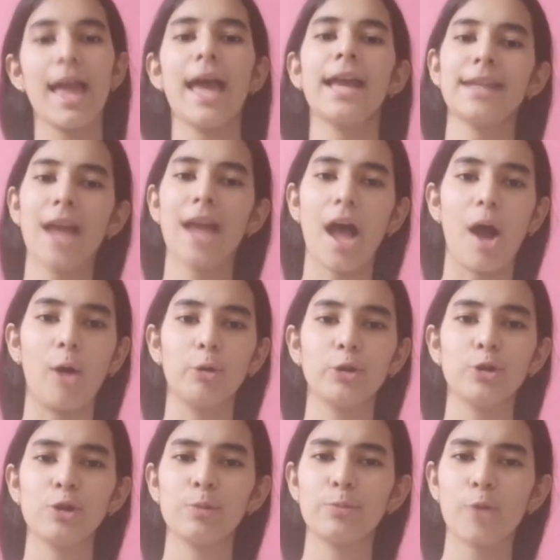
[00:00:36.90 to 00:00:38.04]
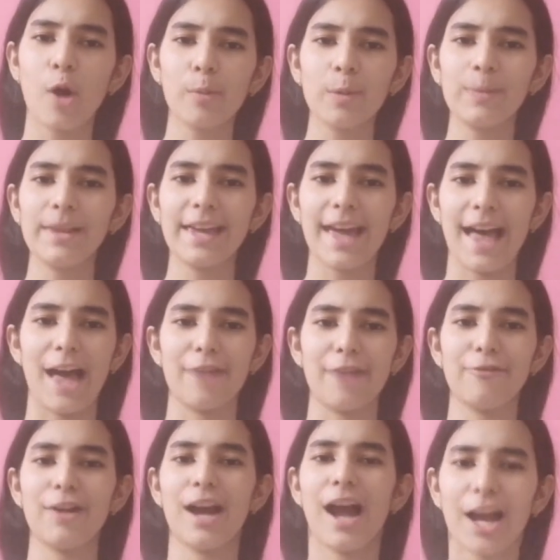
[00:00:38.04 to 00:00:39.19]
And now you'll probably have
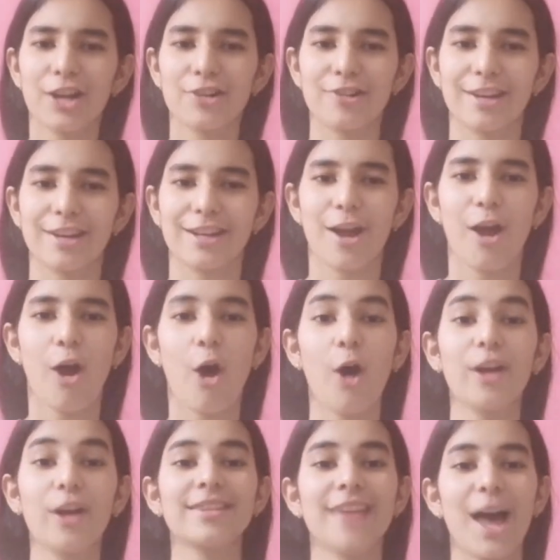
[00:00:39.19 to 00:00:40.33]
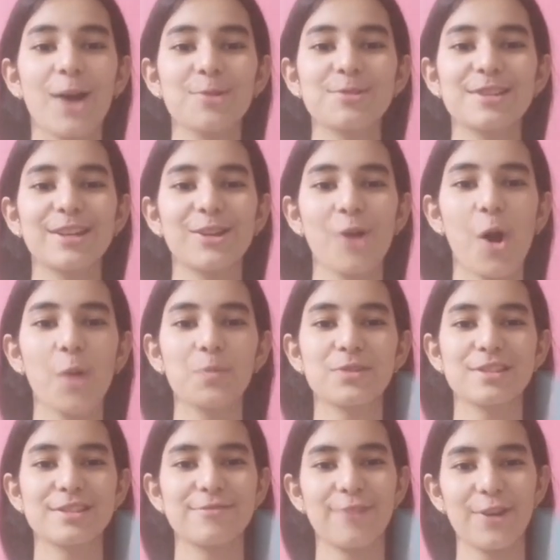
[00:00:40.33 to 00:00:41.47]
a hundred or a thousand new
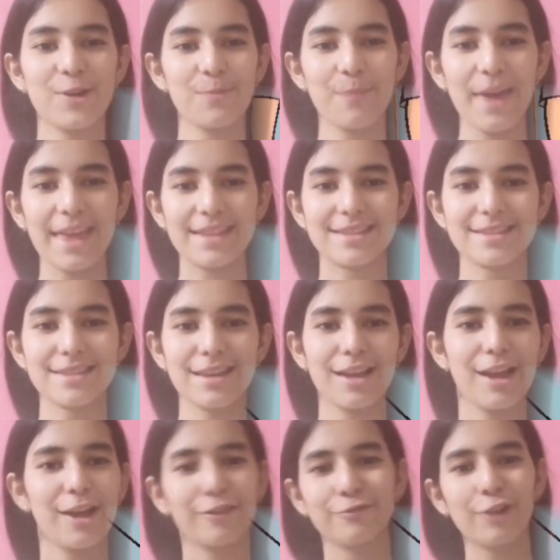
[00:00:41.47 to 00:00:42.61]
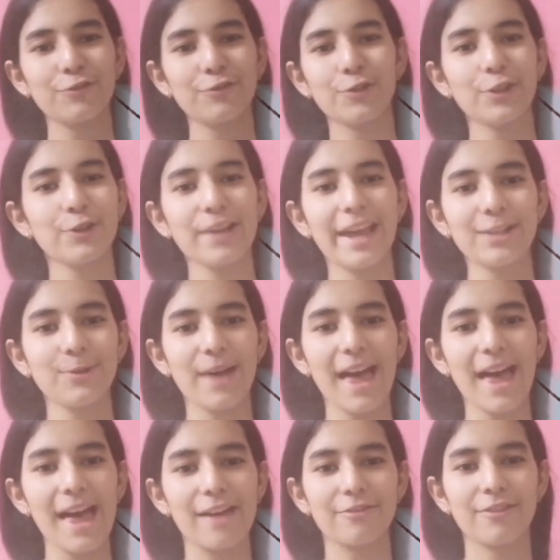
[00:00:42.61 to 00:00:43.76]
options for your pets. What would you like to
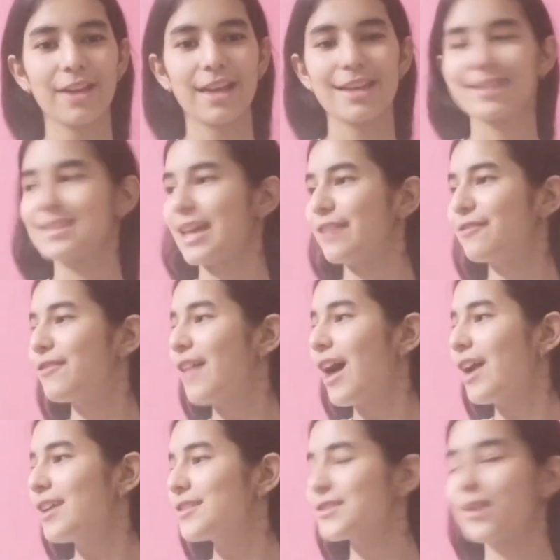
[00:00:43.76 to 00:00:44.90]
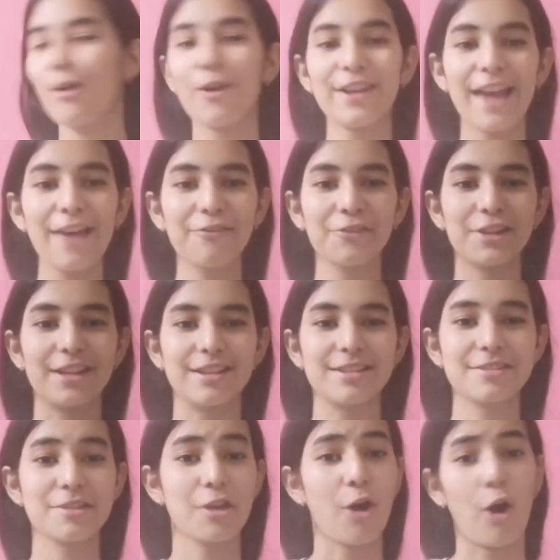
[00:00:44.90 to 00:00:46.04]
have? Sunflowers or
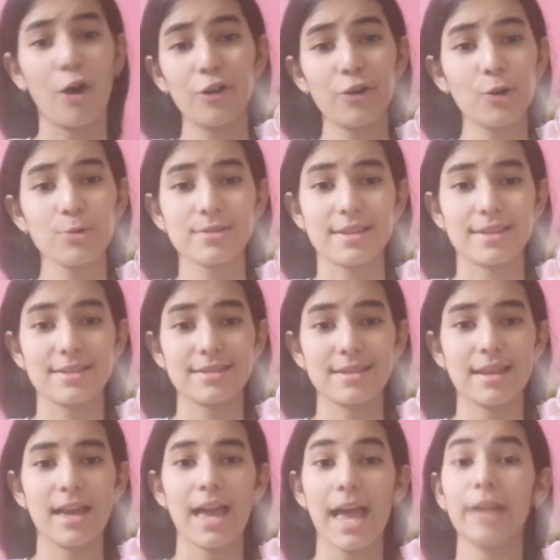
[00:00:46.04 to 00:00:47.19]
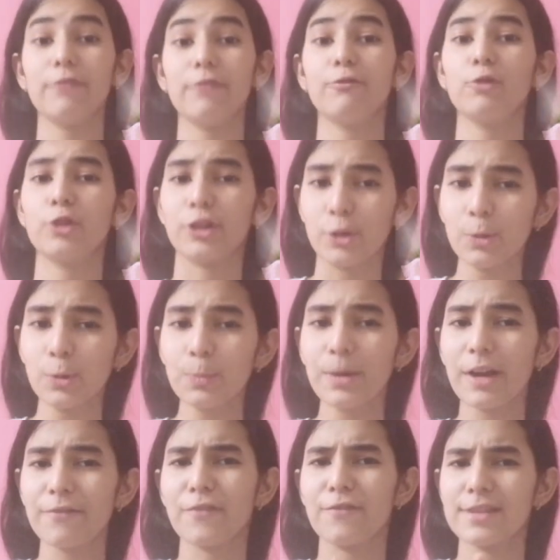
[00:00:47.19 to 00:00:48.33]
daffodils or roses? And would you
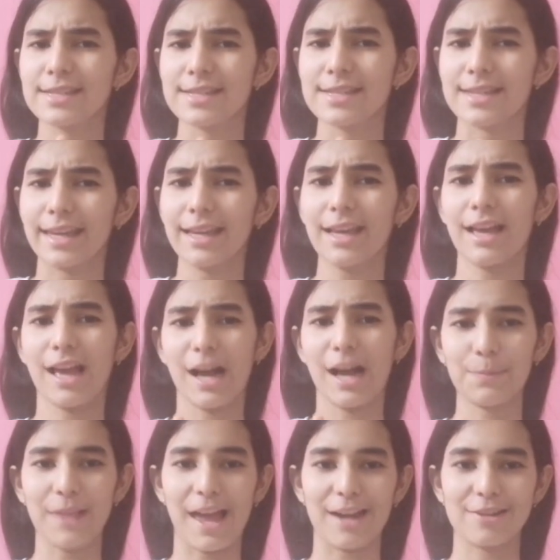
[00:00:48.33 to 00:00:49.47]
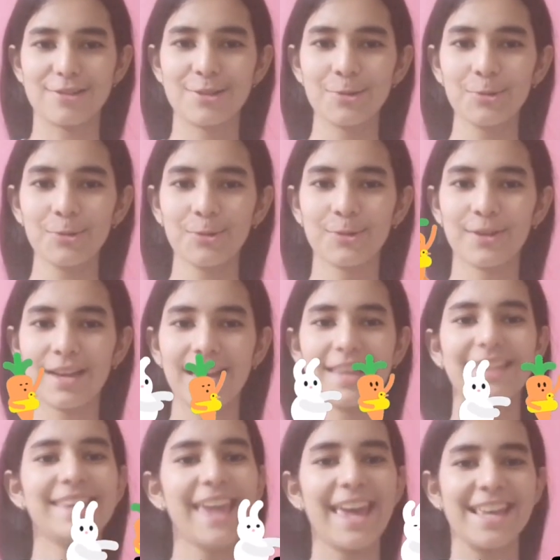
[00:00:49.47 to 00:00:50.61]
prefer visiting a plant zoo?
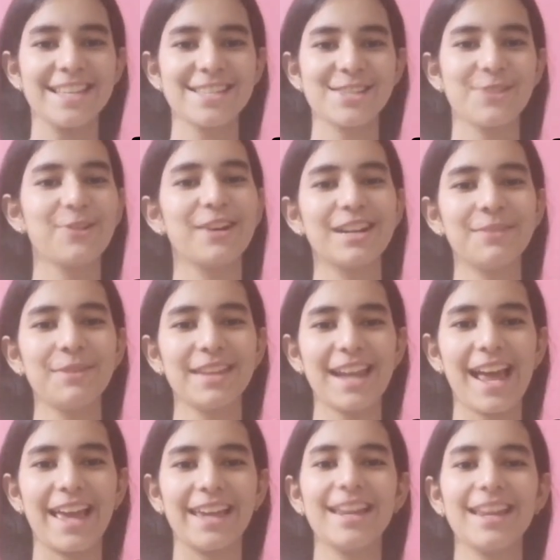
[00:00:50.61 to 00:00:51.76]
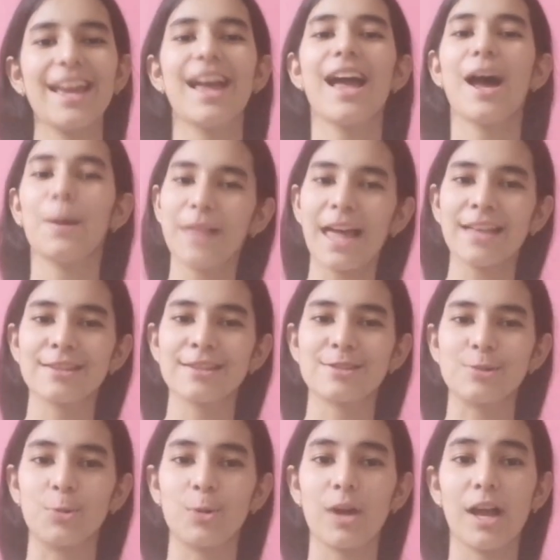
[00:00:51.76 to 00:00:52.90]
Yes, you heard me right, a plant
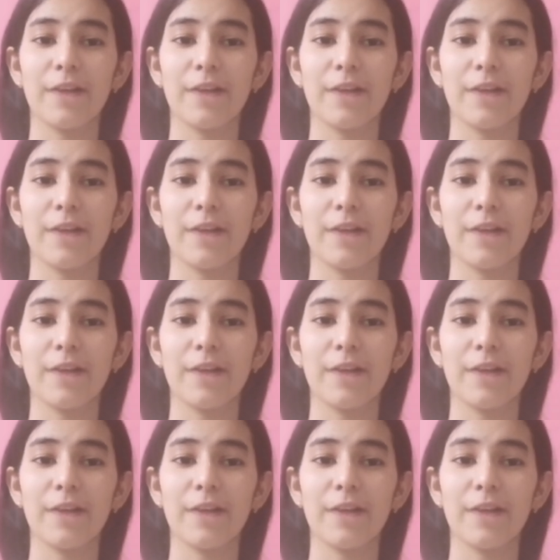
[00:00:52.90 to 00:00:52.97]
zoo.